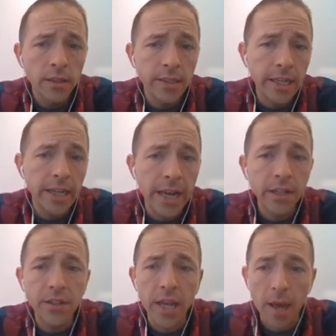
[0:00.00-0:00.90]

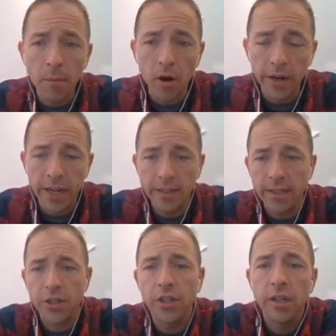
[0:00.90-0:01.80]
DNA to mRNA
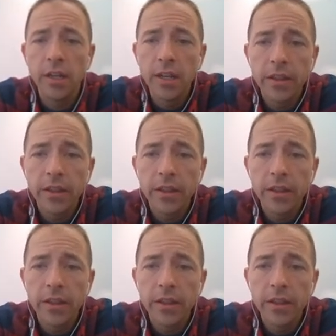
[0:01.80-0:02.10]
section,